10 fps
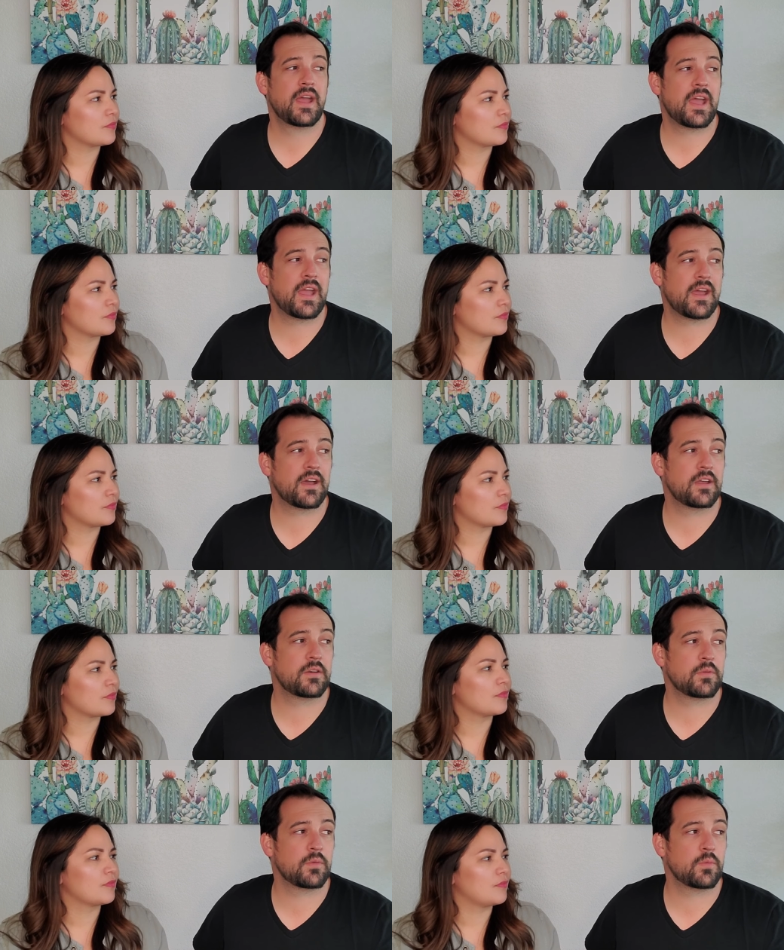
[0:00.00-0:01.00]

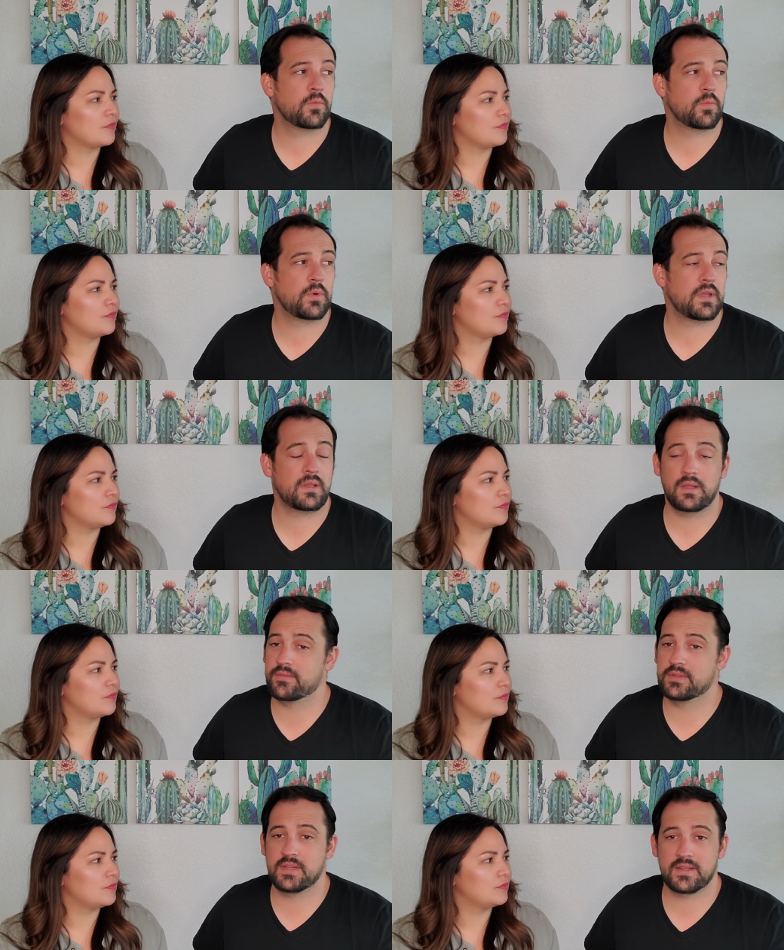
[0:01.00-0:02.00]
Speaker 1: And we
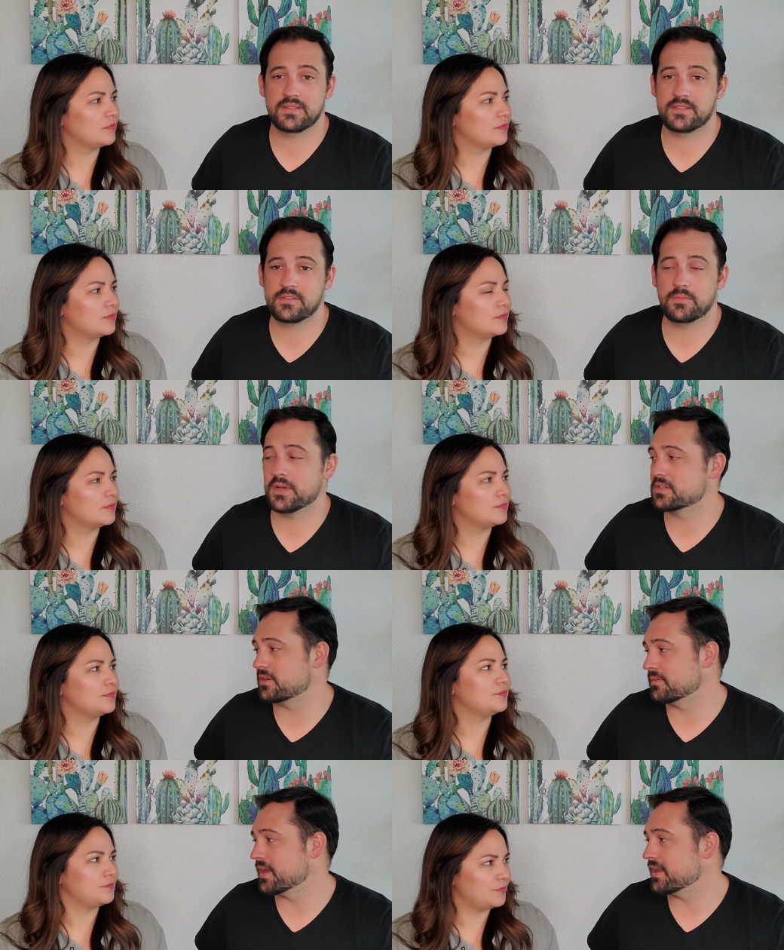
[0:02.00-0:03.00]
loved Texas so much
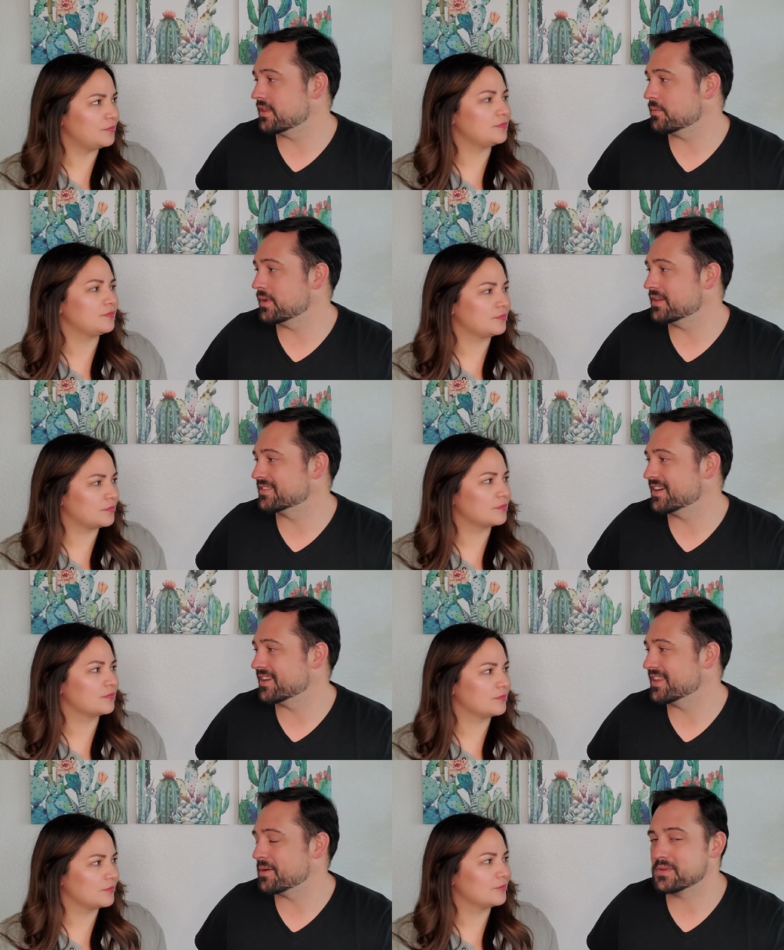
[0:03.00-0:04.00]
already that we
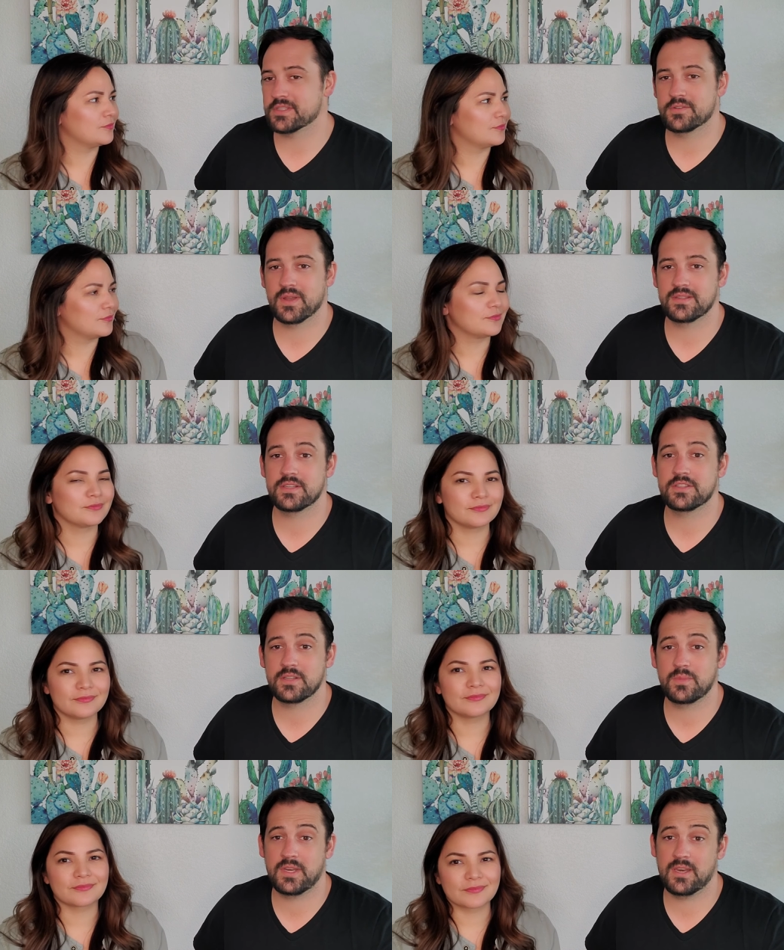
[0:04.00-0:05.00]
decided that was the transition
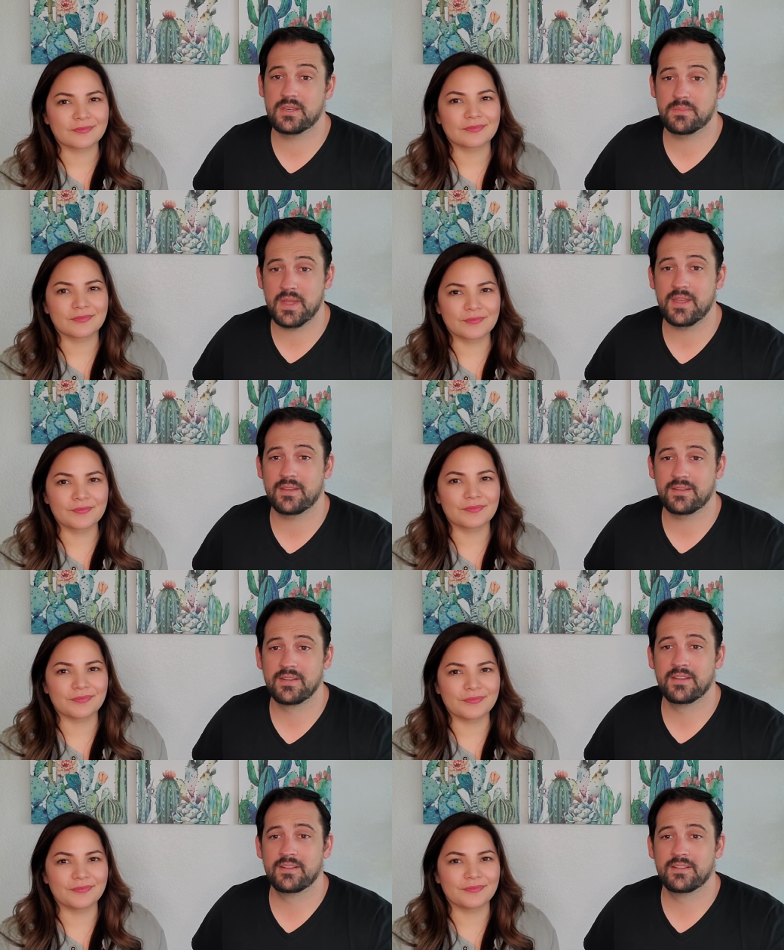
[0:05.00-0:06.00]
that we needed to
Speaker 2: make.
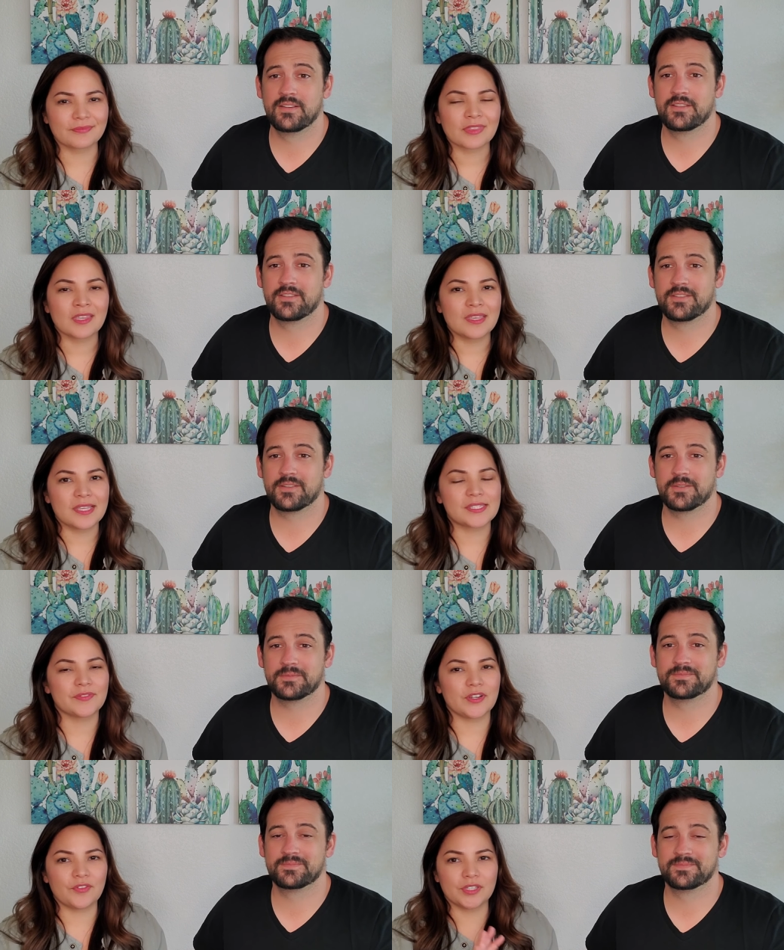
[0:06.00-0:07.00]
Mm-hmm. It's
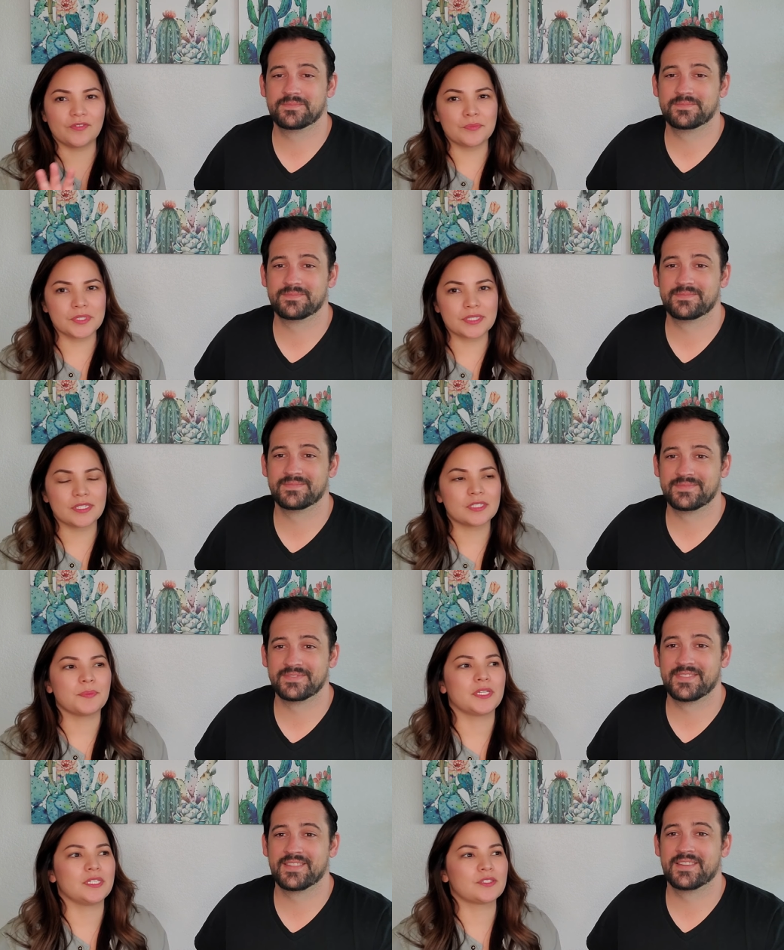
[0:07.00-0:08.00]
very friendly for business,
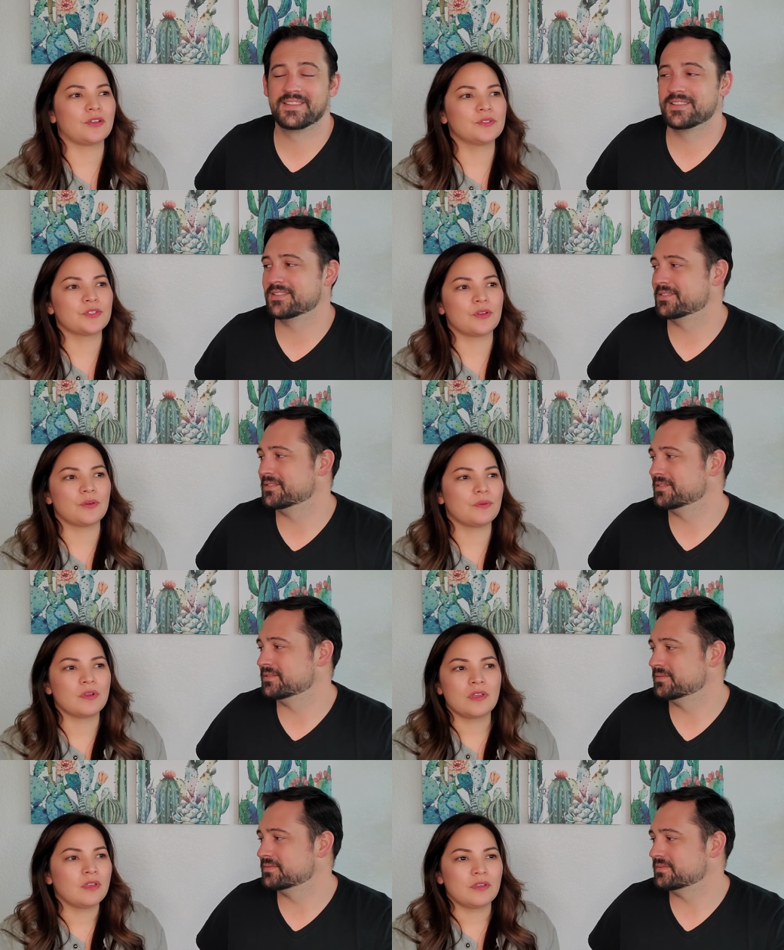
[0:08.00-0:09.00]
but it's also
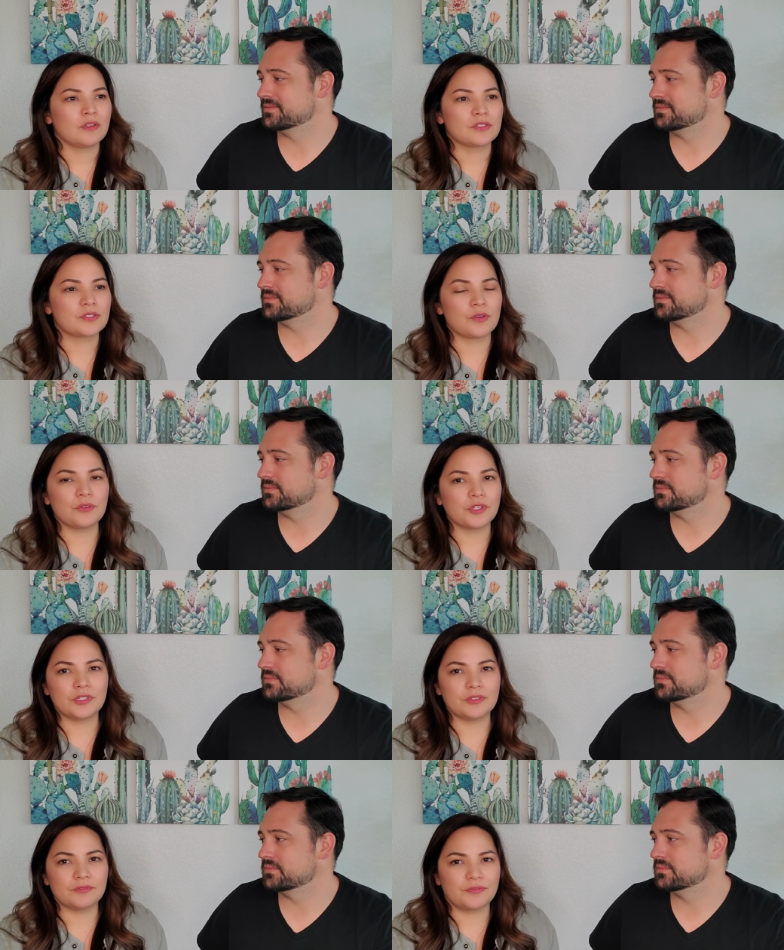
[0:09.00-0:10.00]
so
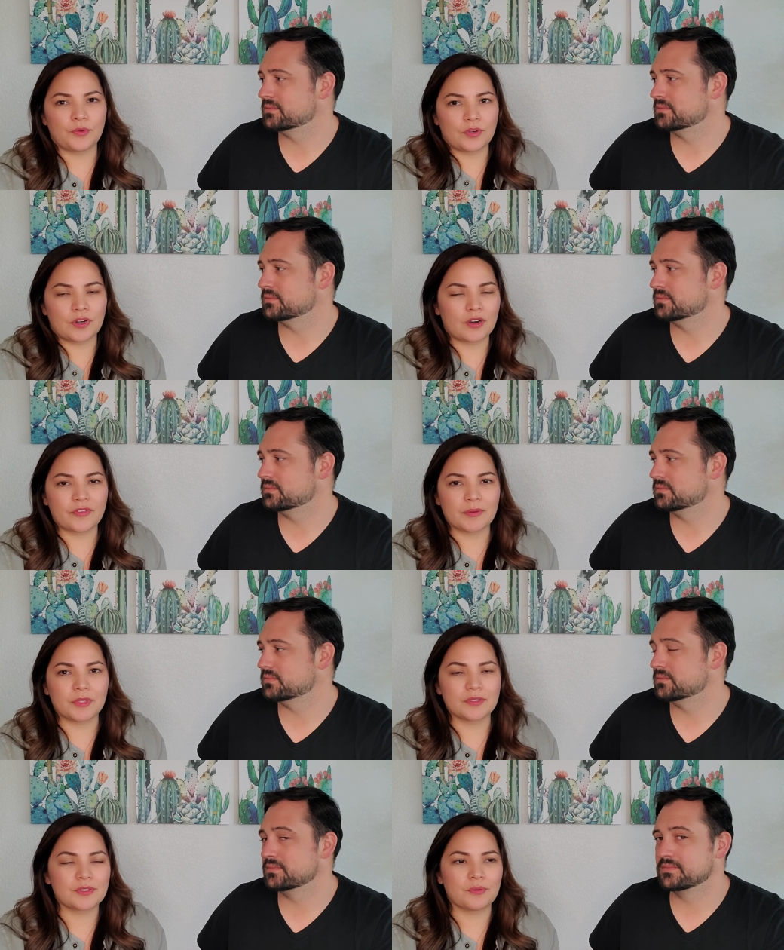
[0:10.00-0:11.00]
good for our
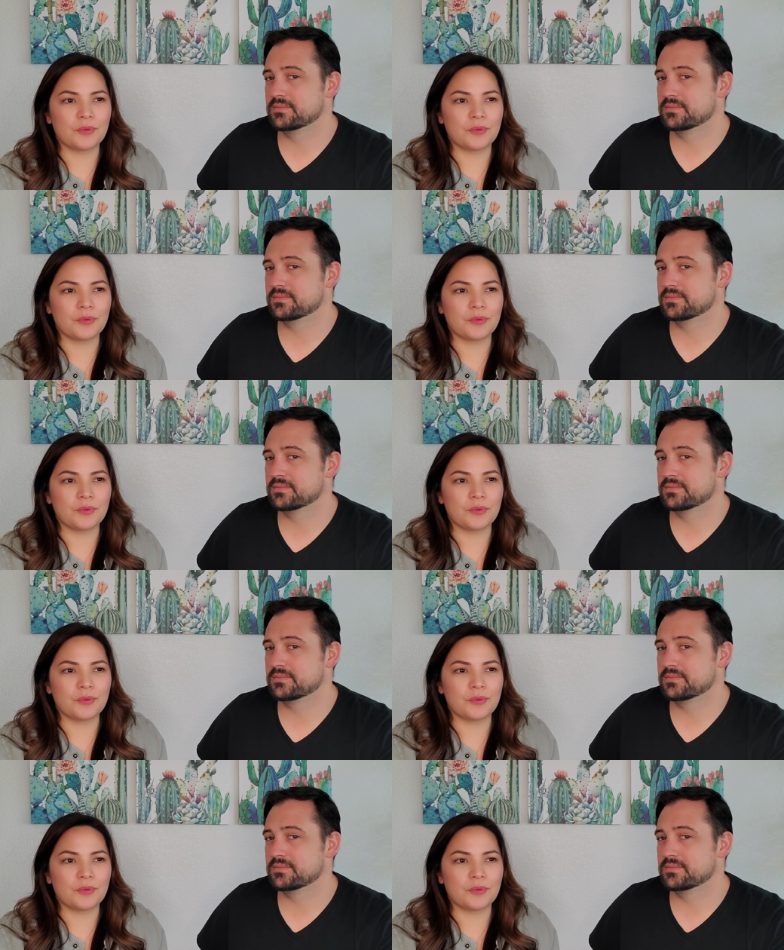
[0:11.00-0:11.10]
family. So